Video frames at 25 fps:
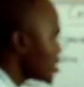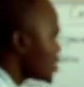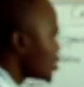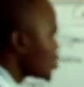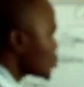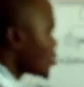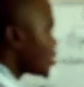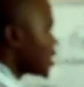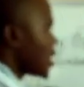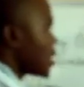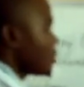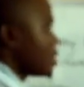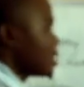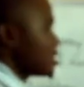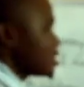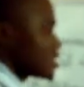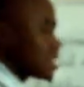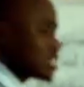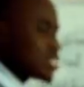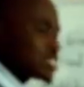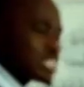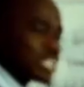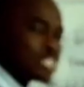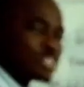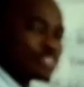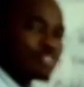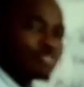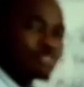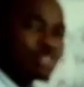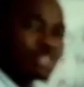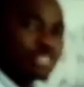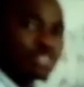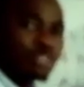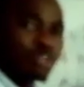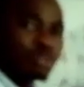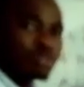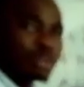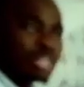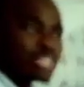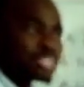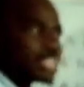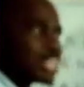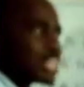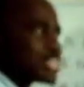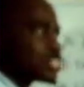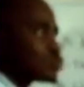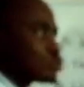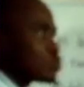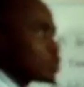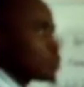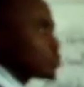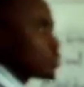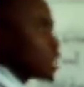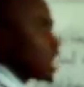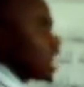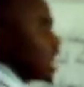So now when it's a set of real numbers, that's where we